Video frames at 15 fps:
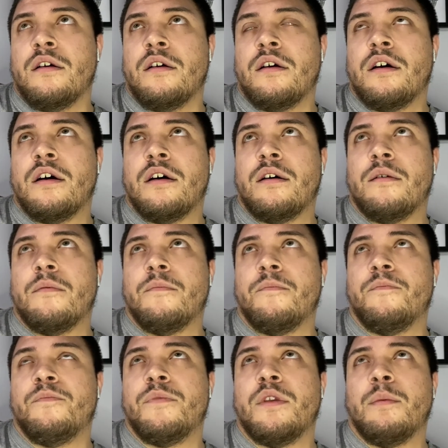
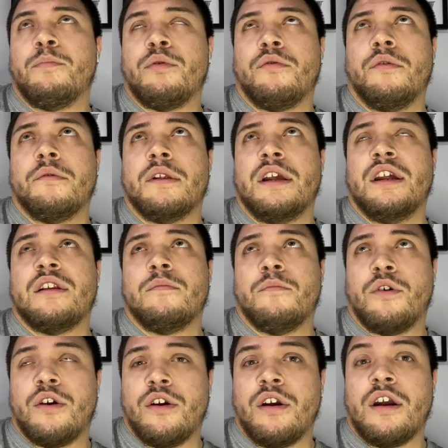um, the pre-release
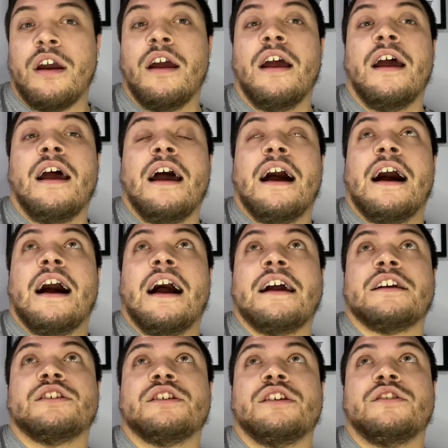mark, I
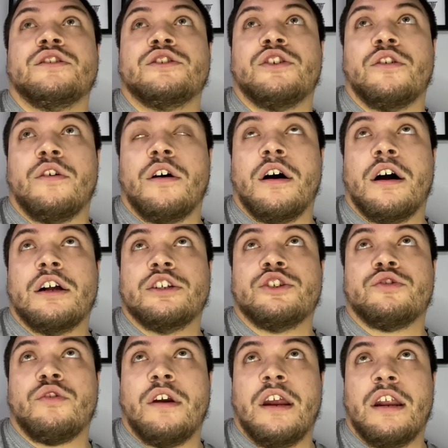actually so, uh,
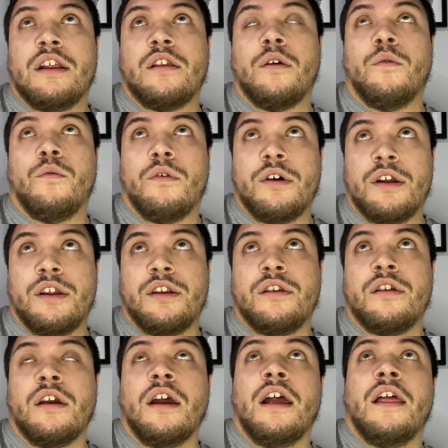traded the ones
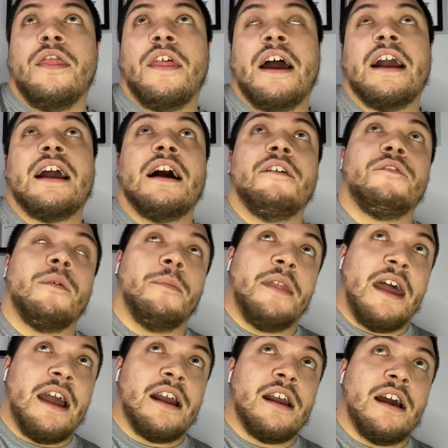that I got from
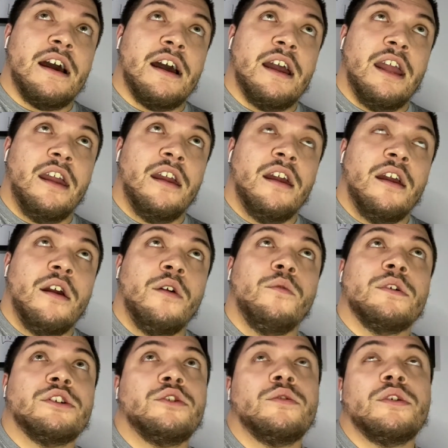that guy
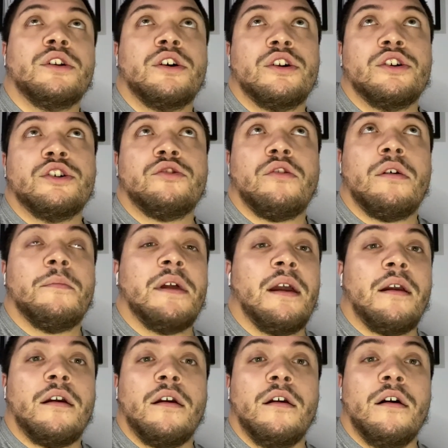went to another store. I'm
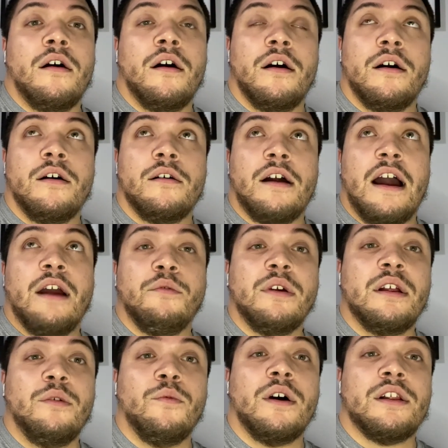like, uh, I
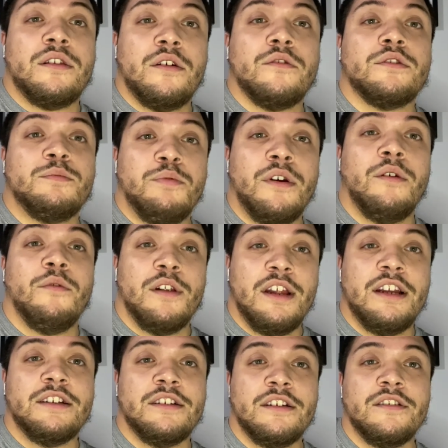really want those
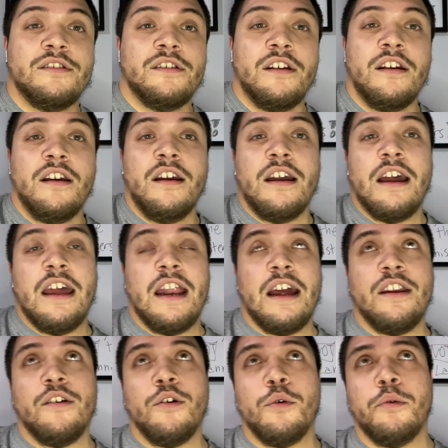pre-releases. And I
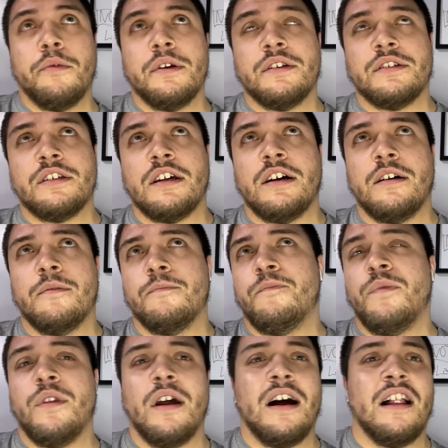know it was um,
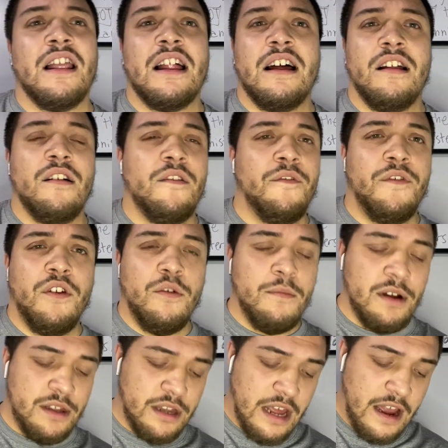a, lot, a few
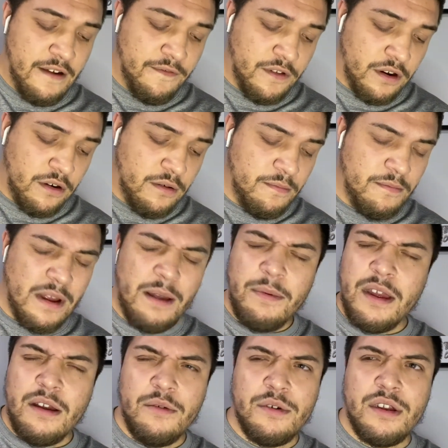months after. Maybe
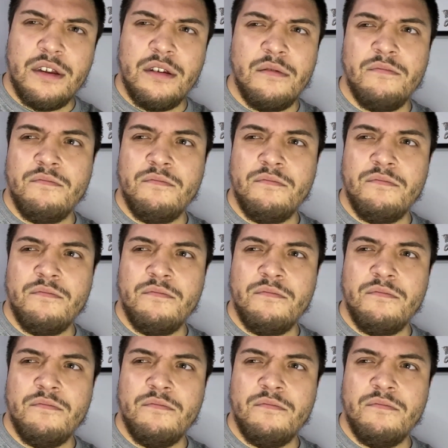it was,